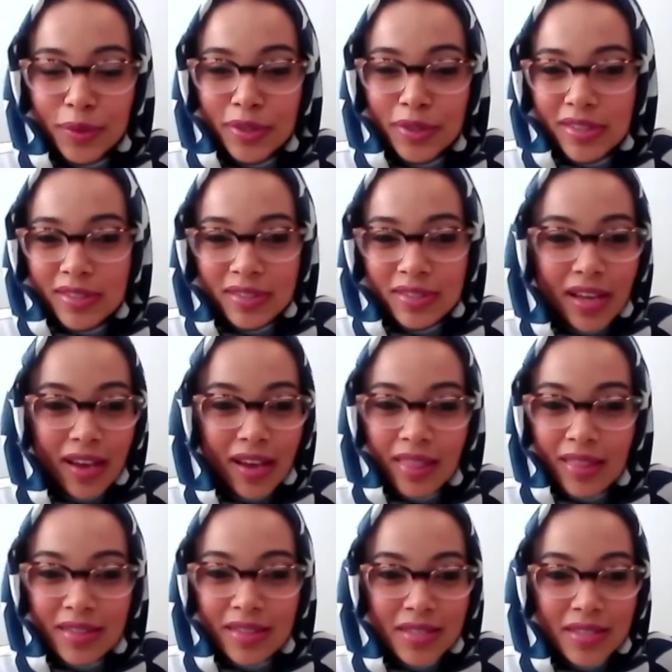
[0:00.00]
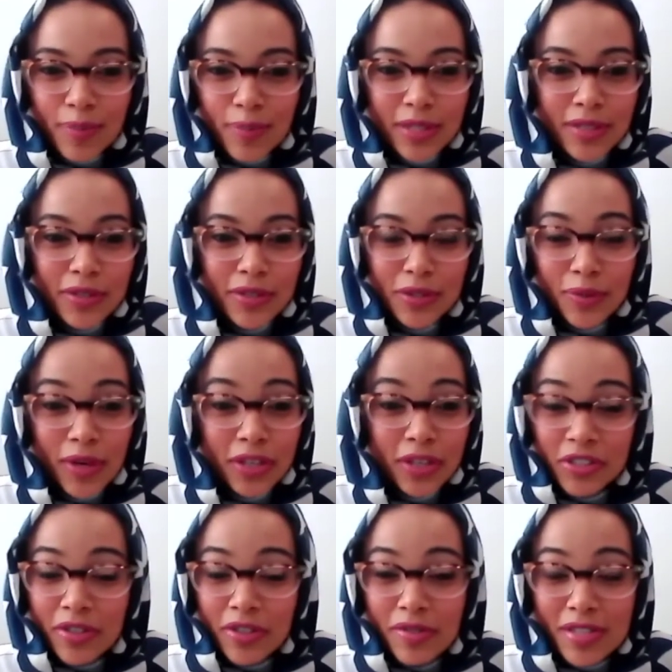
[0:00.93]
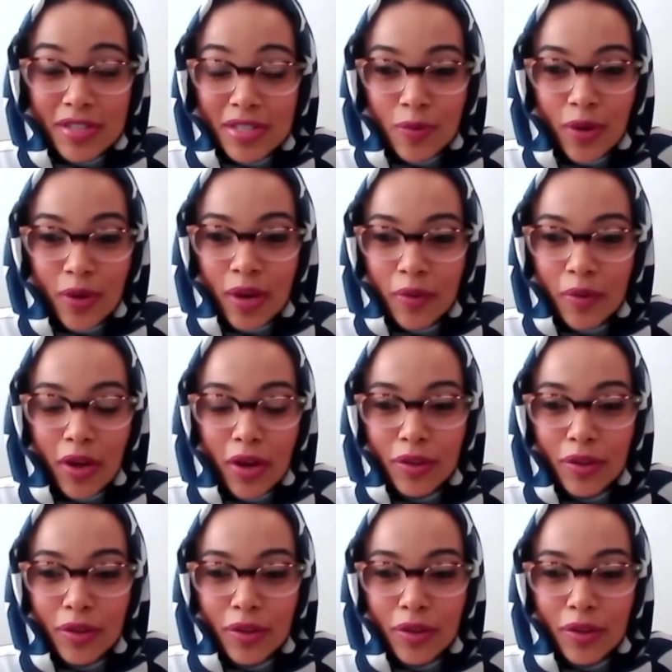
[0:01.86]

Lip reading: She's like, this is my situation, this is what I'm going